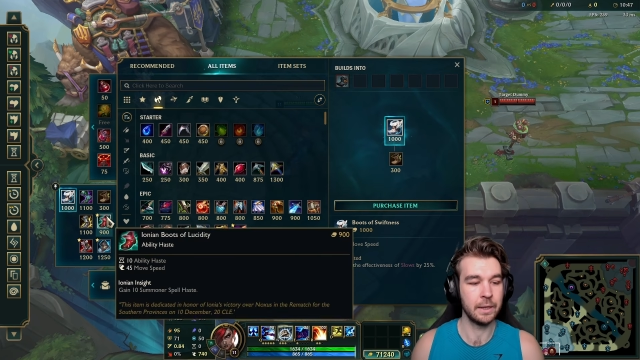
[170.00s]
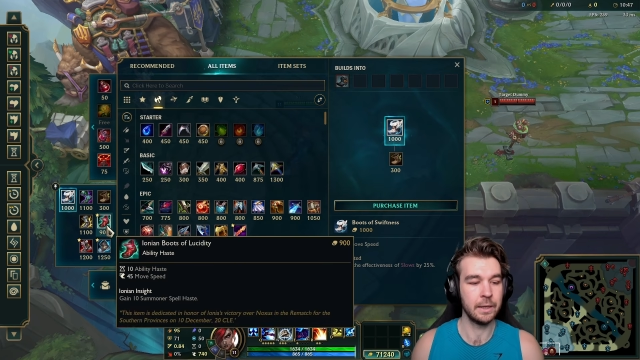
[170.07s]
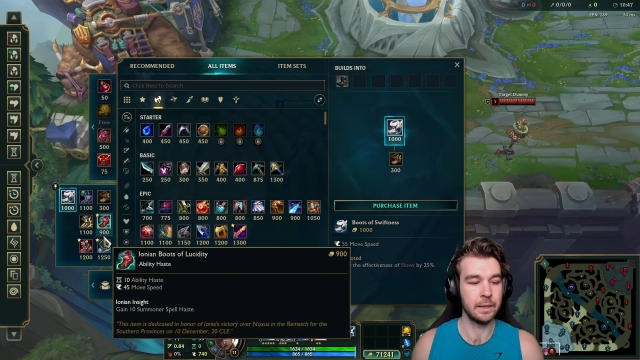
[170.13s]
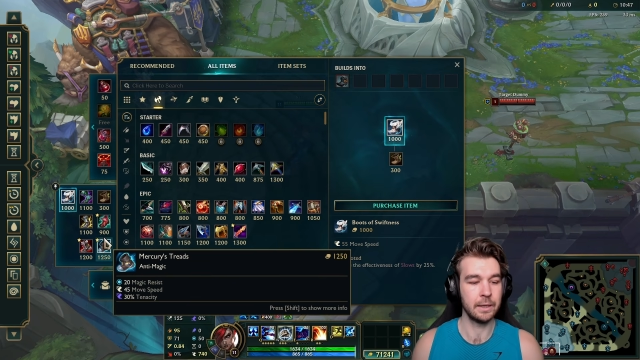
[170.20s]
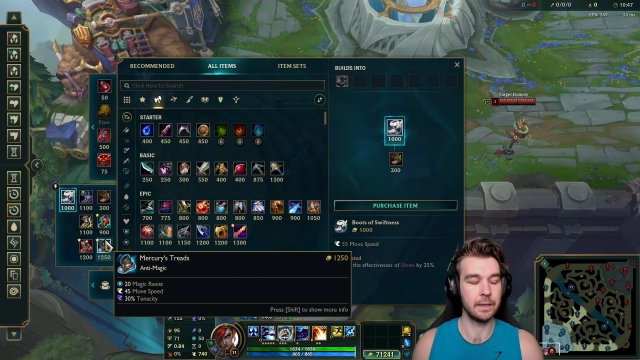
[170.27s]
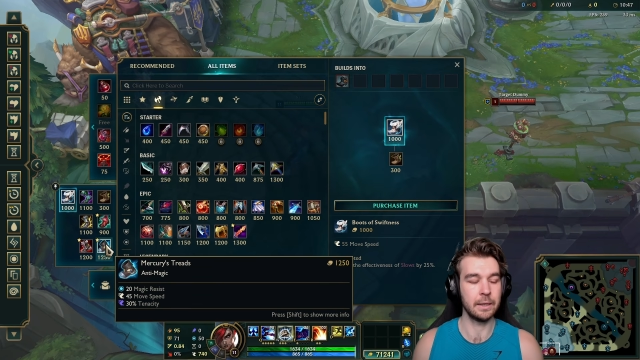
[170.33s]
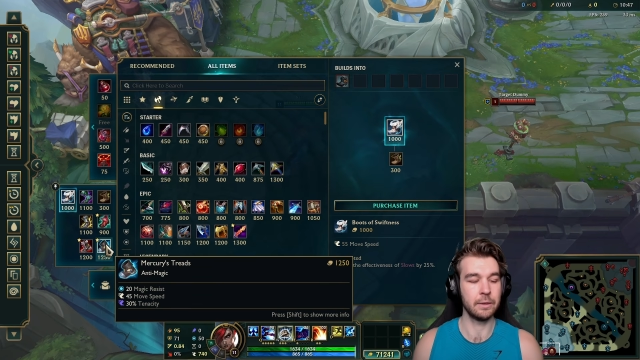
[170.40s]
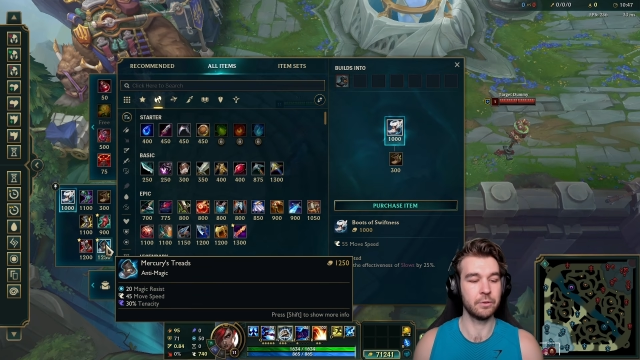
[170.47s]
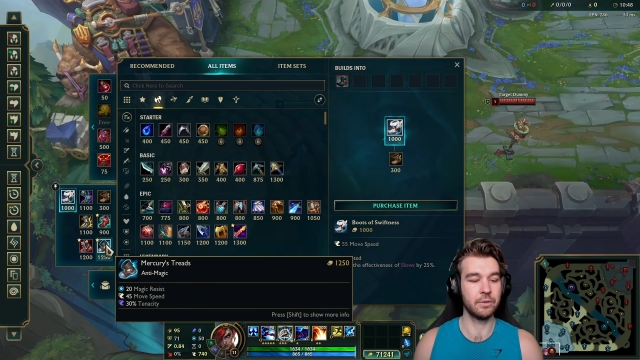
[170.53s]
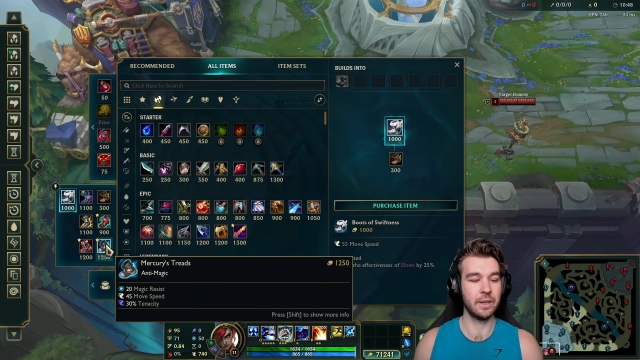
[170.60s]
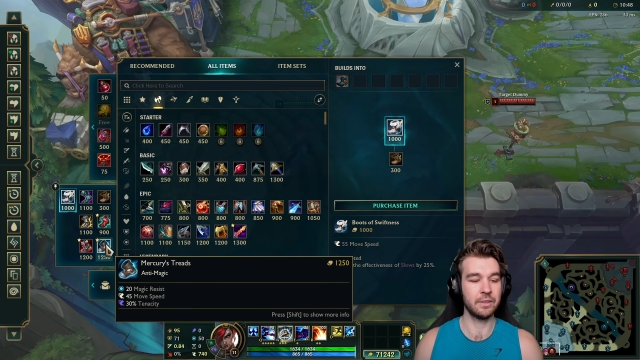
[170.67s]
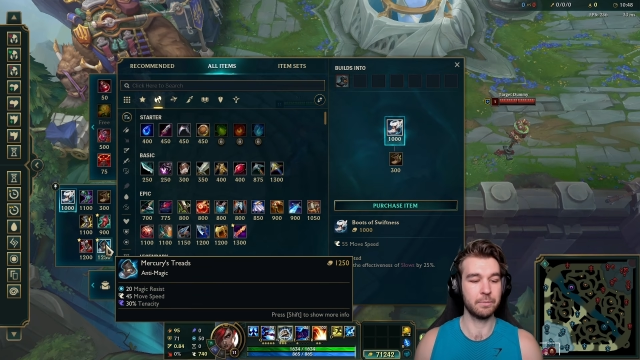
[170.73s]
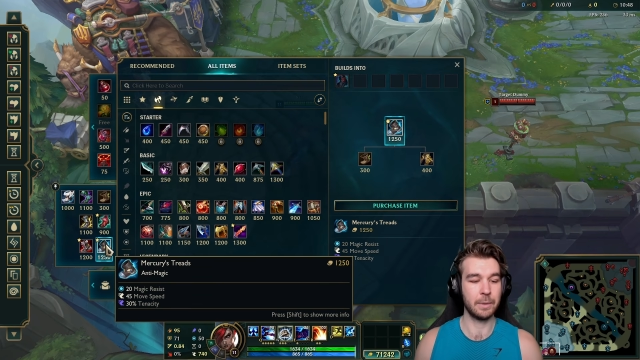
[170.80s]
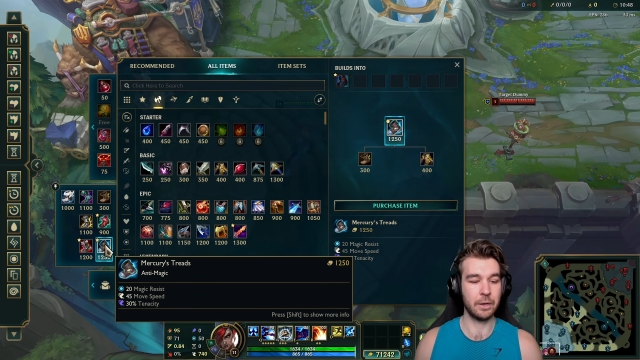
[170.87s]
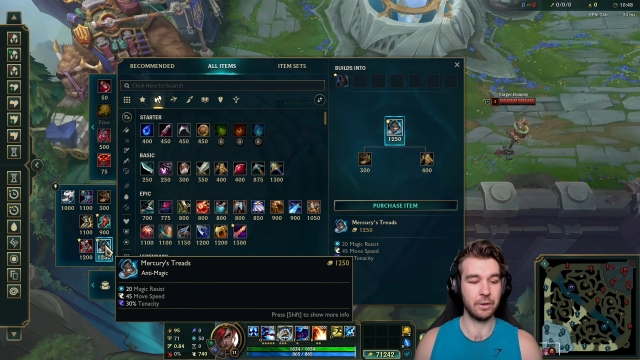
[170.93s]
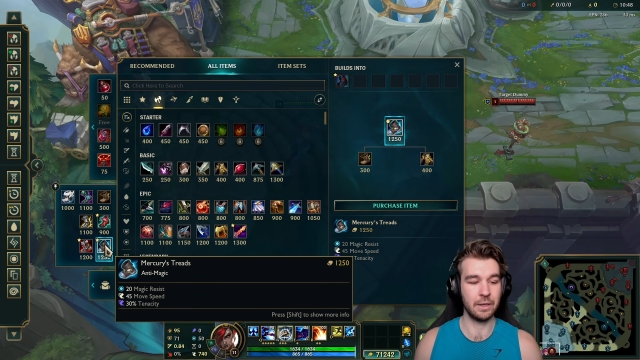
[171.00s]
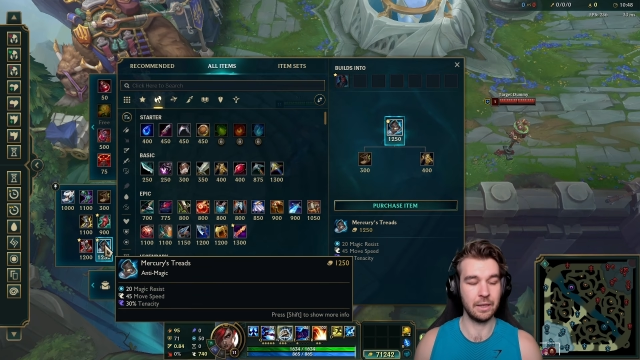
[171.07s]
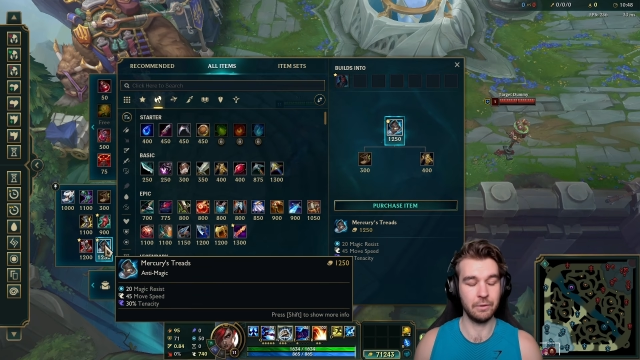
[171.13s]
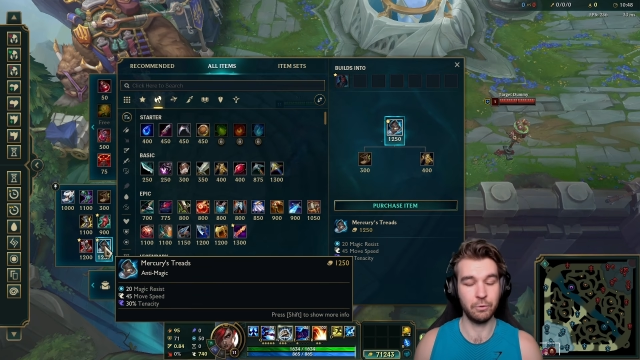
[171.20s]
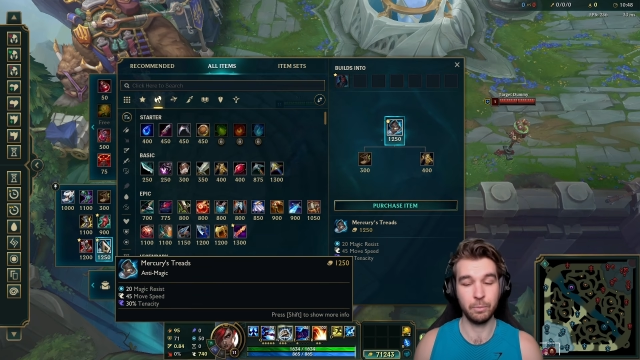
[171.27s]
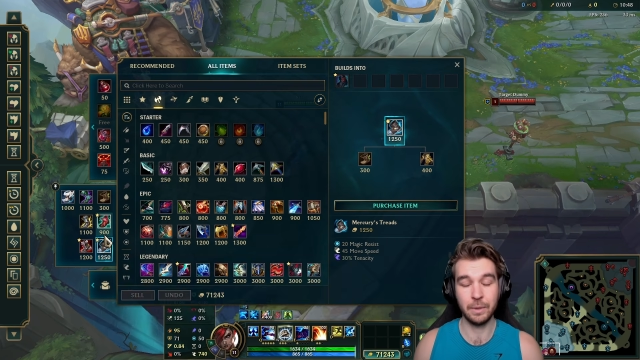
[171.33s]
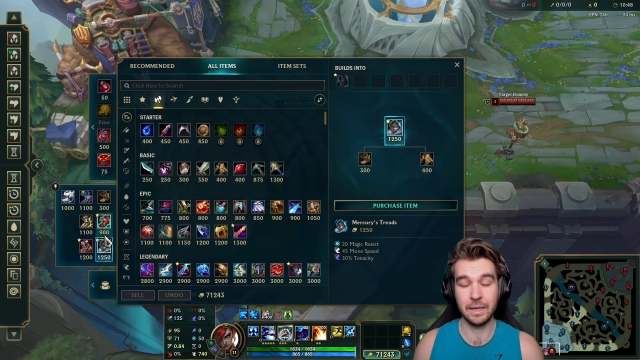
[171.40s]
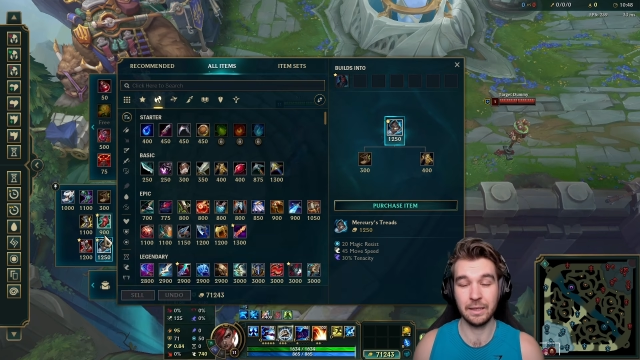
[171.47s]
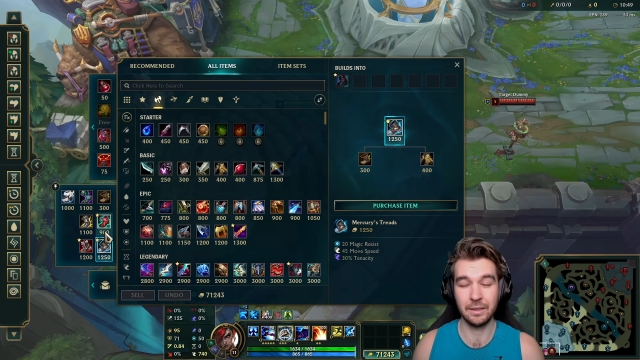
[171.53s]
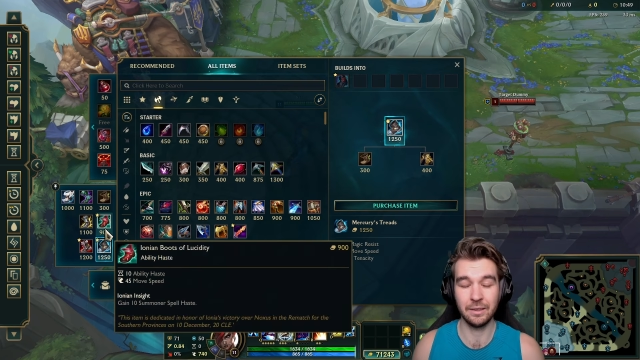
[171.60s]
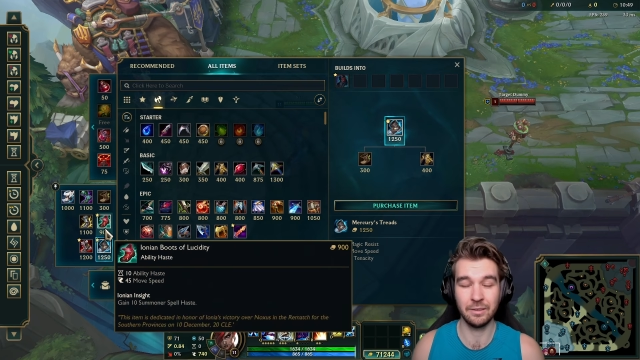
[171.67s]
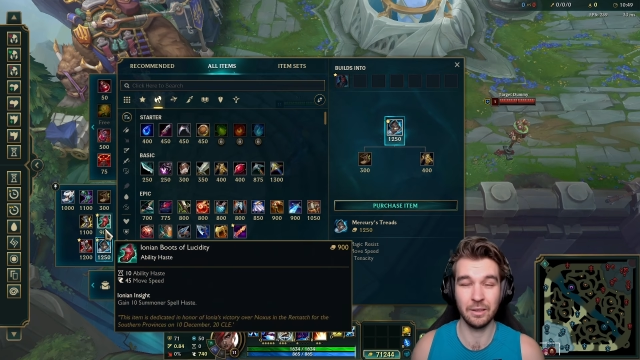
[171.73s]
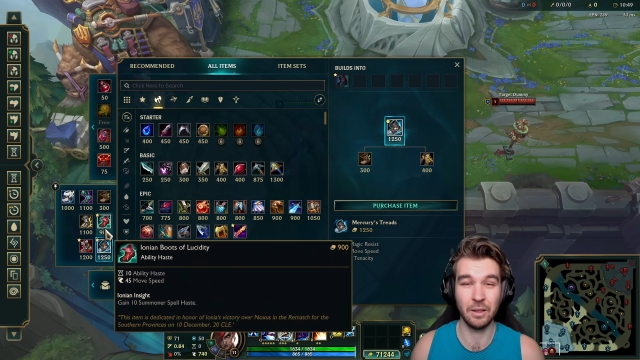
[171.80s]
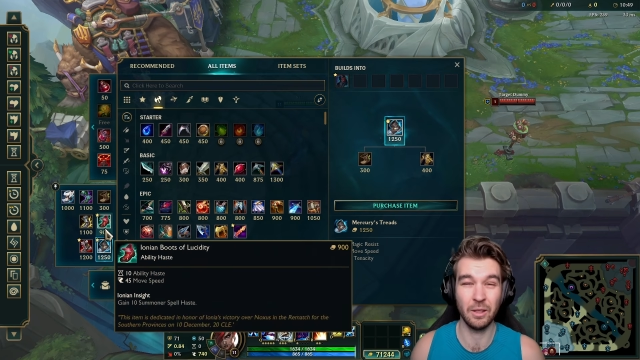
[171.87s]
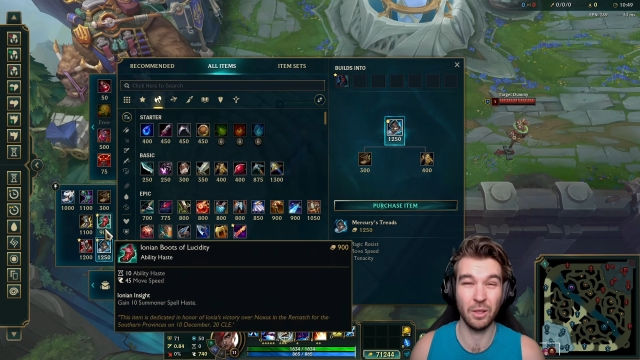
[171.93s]
So that's about it. If you're playing
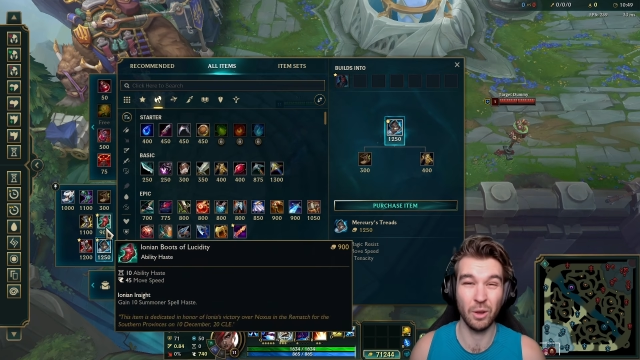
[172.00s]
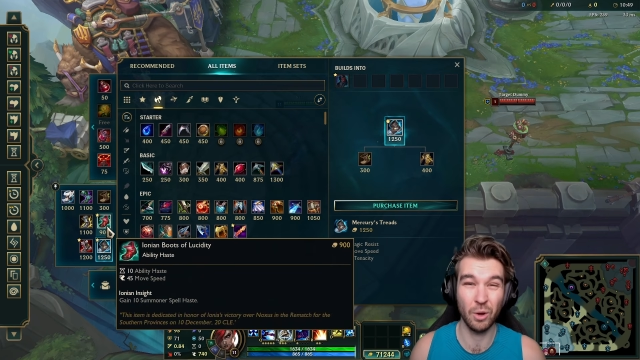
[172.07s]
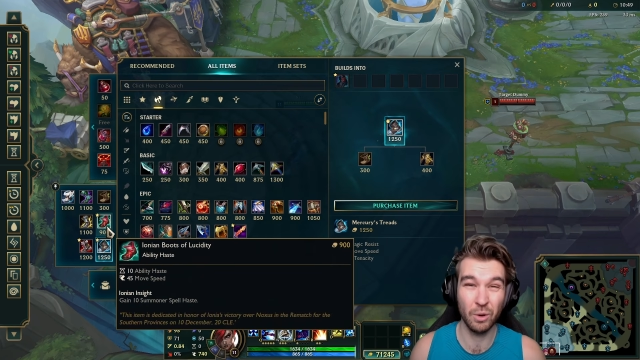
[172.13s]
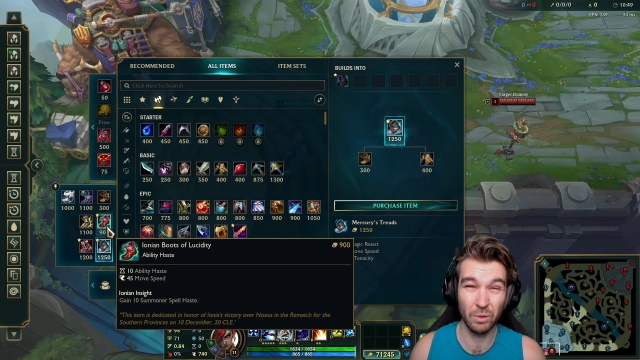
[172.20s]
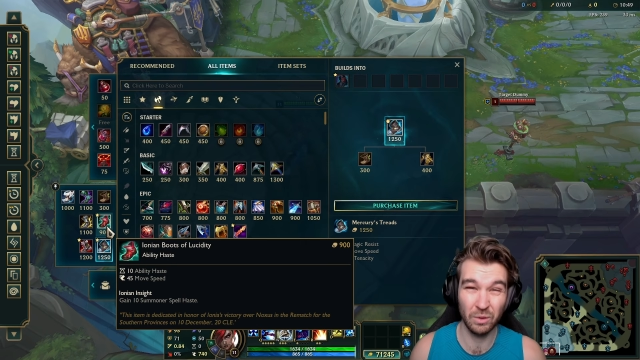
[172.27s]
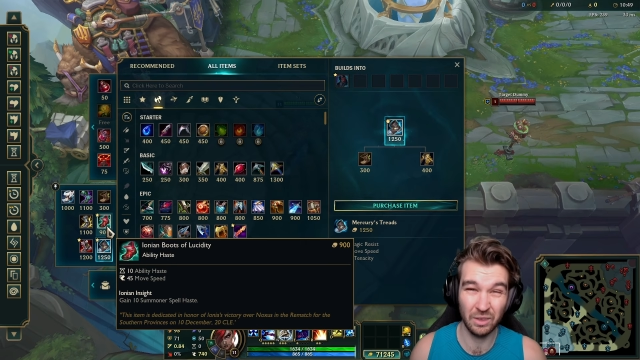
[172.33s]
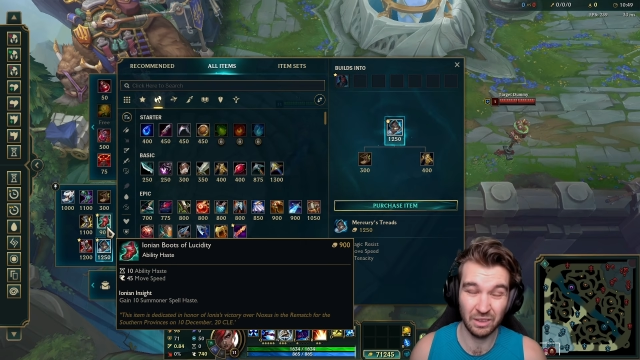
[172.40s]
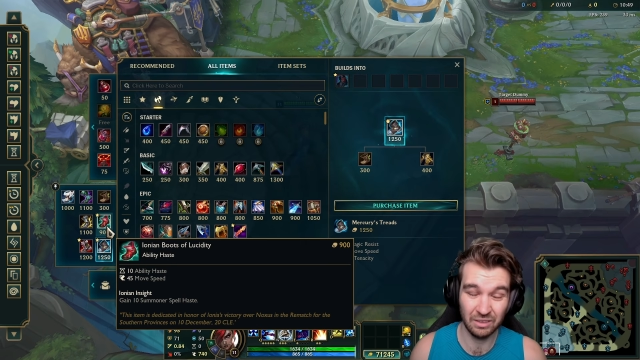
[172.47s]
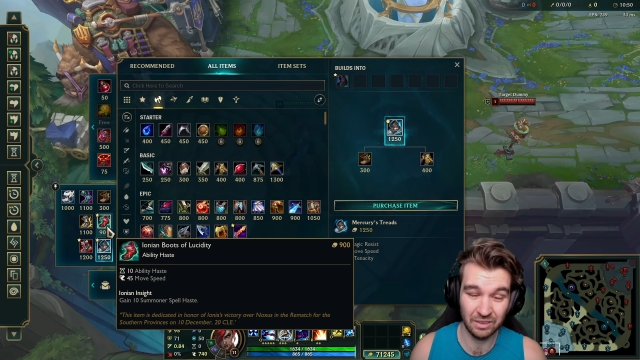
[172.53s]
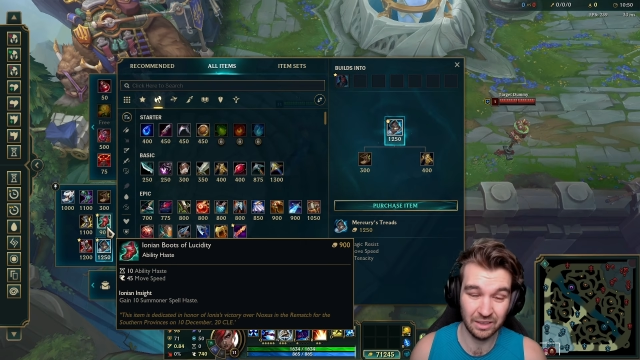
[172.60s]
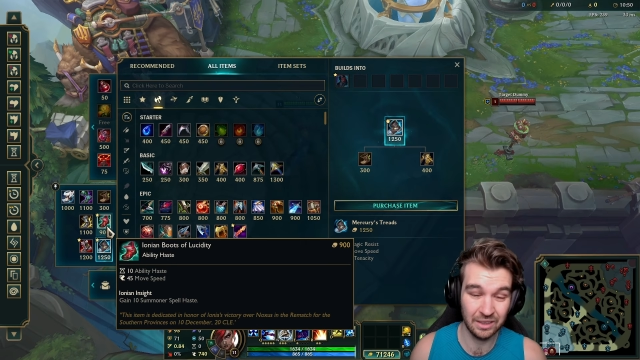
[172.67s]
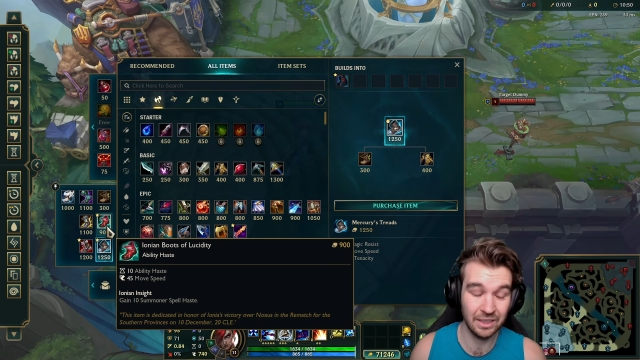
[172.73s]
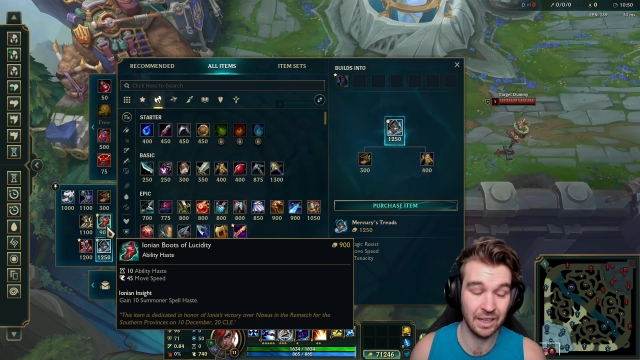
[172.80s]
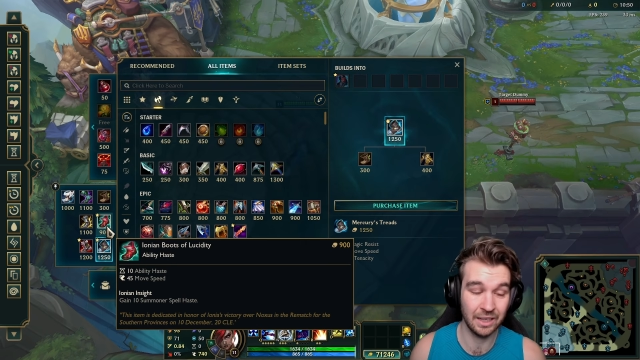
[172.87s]
against a lot of CC,